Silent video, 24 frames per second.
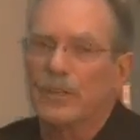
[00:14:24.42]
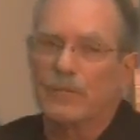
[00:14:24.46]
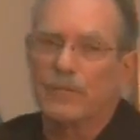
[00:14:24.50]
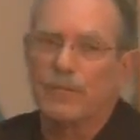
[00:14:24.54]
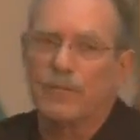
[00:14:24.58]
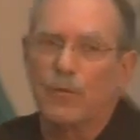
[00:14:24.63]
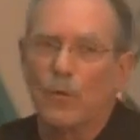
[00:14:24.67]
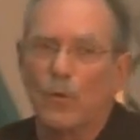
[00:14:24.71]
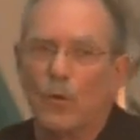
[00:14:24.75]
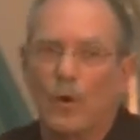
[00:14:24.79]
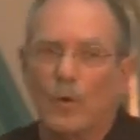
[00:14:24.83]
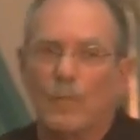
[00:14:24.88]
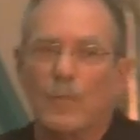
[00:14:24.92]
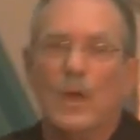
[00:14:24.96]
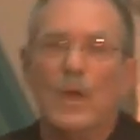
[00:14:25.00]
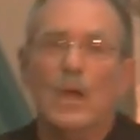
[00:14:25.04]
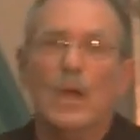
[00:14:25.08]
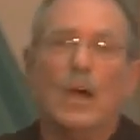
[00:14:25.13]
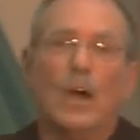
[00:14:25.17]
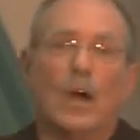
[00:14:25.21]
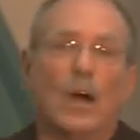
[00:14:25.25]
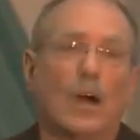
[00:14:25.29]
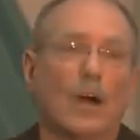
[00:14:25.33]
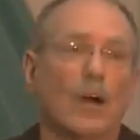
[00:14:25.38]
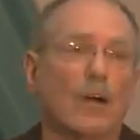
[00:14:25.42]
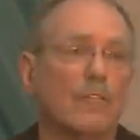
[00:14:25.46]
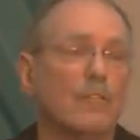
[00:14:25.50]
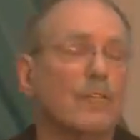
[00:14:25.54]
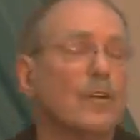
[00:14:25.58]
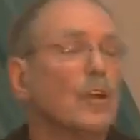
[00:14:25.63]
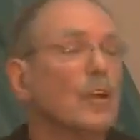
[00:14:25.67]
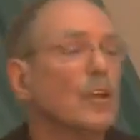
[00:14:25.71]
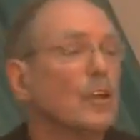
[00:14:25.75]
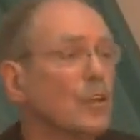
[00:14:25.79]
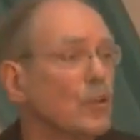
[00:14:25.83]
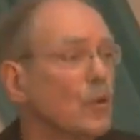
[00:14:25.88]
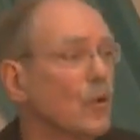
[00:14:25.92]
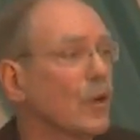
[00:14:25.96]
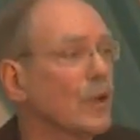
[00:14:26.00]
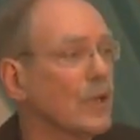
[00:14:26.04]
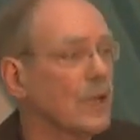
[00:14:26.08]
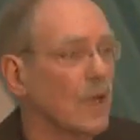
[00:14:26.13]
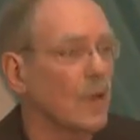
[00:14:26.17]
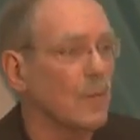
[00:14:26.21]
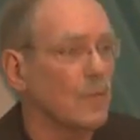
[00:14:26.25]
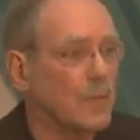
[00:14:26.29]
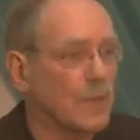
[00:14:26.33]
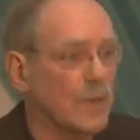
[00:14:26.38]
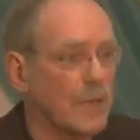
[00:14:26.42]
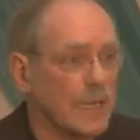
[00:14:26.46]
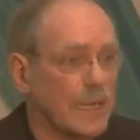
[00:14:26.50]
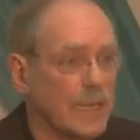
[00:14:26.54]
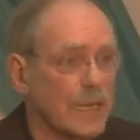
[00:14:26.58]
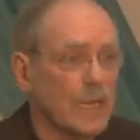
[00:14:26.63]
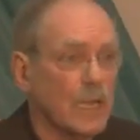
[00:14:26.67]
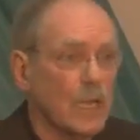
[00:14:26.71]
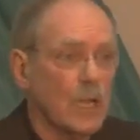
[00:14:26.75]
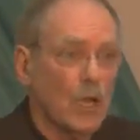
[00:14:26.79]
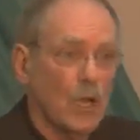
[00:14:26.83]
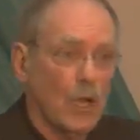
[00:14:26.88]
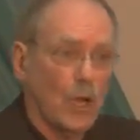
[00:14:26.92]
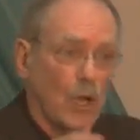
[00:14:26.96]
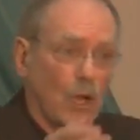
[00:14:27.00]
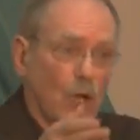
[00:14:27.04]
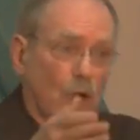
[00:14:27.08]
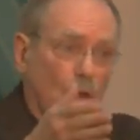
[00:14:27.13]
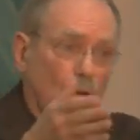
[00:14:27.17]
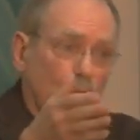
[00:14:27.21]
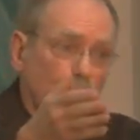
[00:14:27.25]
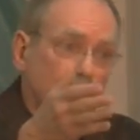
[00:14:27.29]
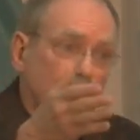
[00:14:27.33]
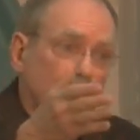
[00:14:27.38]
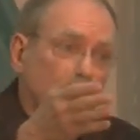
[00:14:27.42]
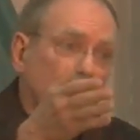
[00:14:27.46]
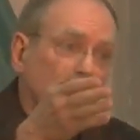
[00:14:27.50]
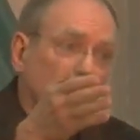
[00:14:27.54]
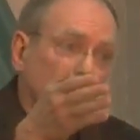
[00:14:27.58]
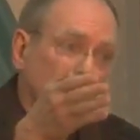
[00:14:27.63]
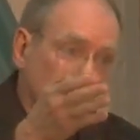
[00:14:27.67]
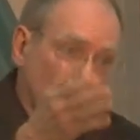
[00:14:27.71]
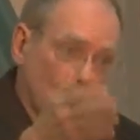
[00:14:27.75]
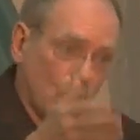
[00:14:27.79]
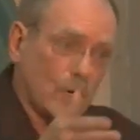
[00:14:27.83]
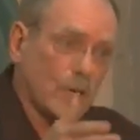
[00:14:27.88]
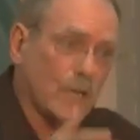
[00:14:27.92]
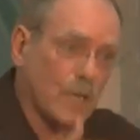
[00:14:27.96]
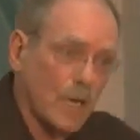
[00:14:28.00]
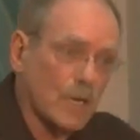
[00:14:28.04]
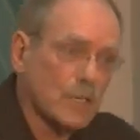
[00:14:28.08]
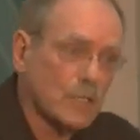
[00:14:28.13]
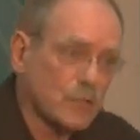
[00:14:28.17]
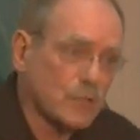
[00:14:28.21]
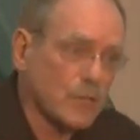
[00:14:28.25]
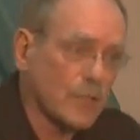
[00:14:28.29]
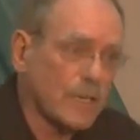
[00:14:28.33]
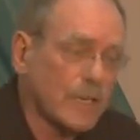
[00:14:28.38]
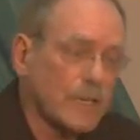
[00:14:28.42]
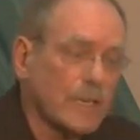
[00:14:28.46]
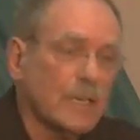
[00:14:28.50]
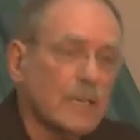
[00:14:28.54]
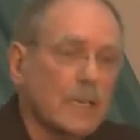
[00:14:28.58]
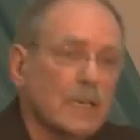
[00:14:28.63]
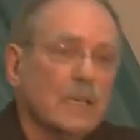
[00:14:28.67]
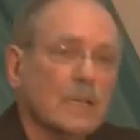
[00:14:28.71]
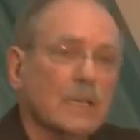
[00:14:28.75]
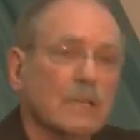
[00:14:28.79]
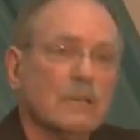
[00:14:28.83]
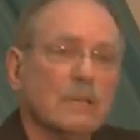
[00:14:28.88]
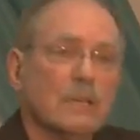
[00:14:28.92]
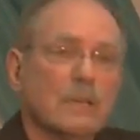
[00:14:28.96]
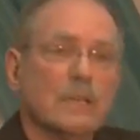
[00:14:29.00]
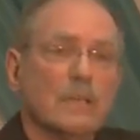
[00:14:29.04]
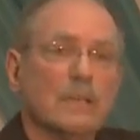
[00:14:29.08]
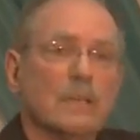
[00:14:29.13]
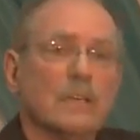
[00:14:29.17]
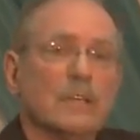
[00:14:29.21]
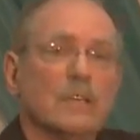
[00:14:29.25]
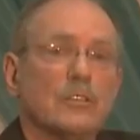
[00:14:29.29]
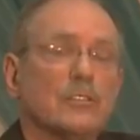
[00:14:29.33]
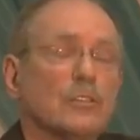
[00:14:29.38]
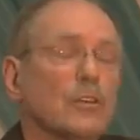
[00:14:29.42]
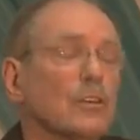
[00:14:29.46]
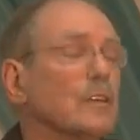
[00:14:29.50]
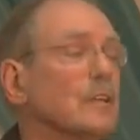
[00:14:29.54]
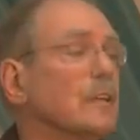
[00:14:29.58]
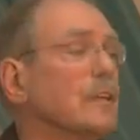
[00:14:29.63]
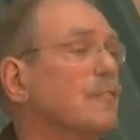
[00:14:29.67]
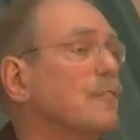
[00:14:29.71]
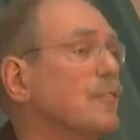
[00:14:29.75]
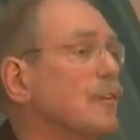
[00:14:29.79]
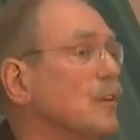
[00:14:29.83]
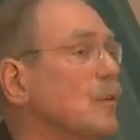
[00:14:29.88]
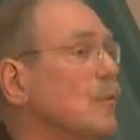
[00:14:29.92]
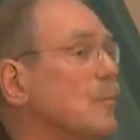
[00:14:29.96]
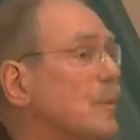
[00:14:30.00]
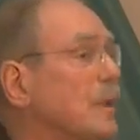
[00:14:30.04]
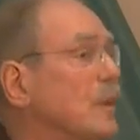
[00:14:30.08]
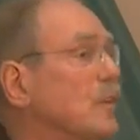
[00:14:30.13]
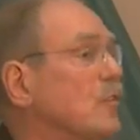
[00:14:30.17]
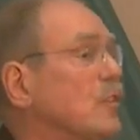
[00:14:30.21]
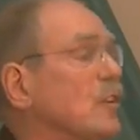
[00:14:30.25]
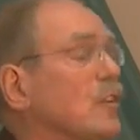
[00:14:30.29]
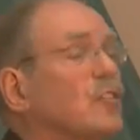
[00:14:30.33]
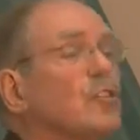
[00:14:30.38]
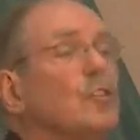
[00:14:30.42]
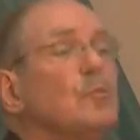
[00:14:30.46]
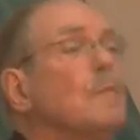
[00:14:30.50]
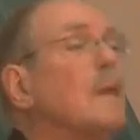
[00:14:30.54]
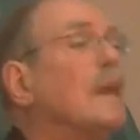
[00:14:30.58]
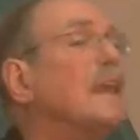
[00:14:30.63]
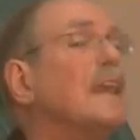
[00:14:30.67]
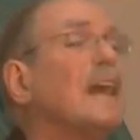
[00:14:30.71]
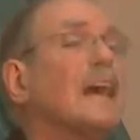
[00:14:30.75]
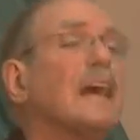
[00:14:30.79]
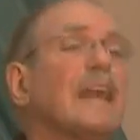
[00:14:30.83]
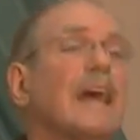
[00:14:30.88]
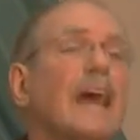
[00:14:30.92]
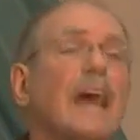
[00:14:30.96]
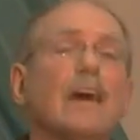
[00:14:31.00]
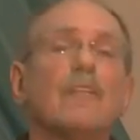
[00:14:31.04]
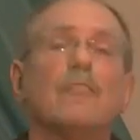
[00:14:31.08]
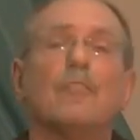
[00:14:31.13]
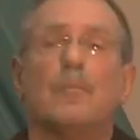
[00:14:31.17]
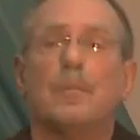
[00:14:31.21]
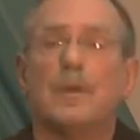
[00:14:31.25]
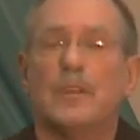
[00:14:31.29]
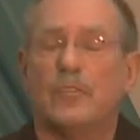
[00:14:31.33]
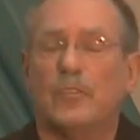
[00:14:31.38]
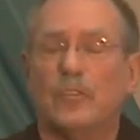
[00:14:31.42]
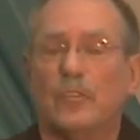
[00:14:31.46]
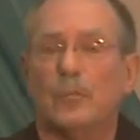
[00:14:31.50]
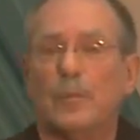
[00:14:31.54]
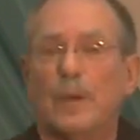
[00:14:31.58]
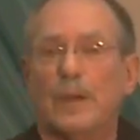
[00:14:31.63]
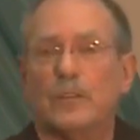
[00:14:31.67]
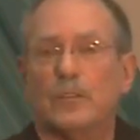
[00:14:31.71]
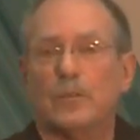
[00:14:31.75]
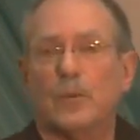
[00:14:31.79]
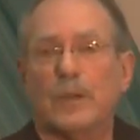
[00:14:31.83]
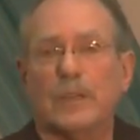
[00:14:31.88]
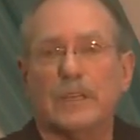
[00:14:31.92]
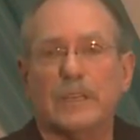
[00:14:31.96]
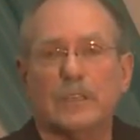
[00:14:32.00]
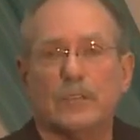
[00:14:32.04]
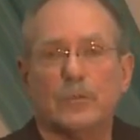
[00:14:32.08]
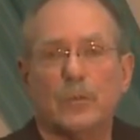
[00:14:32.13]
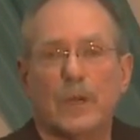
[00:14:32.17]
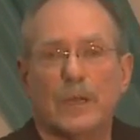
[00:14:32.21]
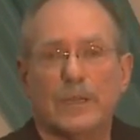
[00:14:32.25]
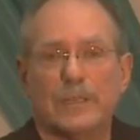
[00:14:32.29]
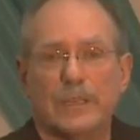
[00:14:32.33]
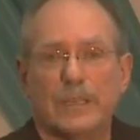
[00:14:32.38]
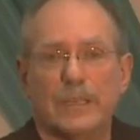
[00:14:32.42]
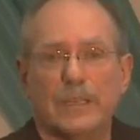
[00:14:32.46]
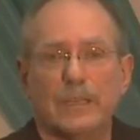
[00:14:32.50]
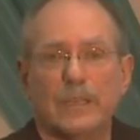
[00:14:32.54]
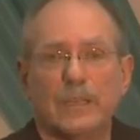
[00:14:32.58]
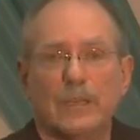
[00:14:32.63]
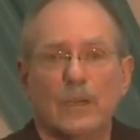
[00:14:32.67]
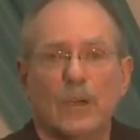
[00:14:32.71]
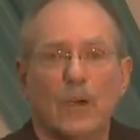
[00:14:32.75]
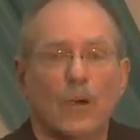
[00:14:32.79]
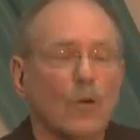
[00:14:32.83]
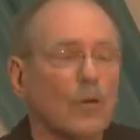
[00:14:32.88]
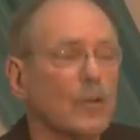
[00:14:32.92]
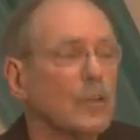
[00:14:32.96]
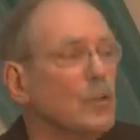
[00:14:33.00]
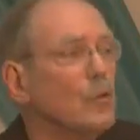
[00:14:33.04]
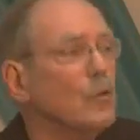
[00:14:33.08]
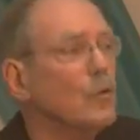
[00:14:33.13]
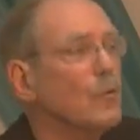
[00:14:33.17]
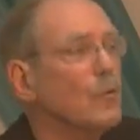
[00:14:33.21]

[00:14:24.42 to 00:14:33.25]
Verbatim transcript: and form of your company, of your country, certainly for your business, you may not have a business by 2020, or you